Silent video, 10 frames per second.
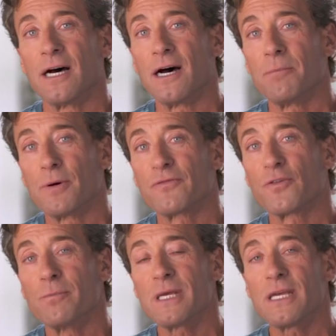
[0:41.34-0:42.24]
uh, but
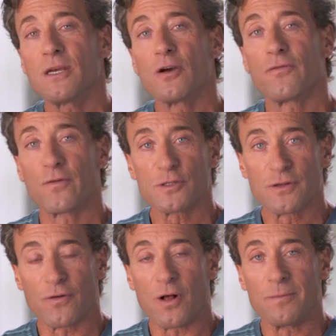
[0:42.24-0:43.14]
for me,
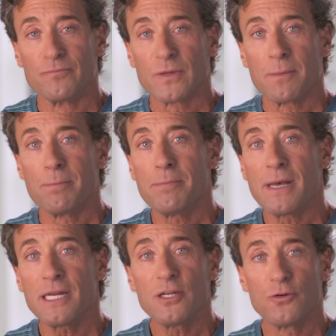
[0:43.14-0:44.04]
first of all,
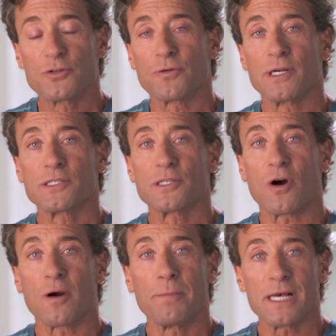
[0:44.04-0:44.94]
many nutrients
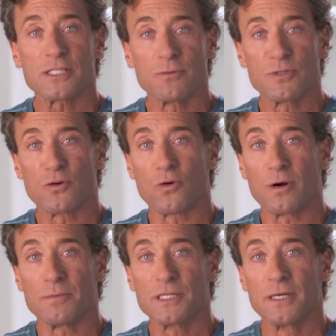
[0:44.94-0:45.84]
are best
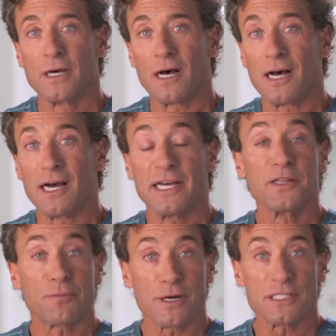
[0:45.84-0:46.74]
absorbed uh,
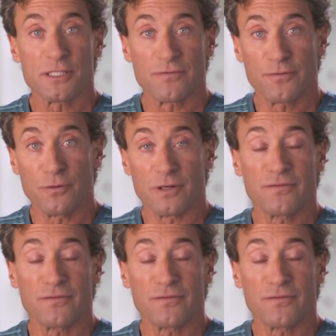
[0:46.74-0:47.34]
in the presence of food.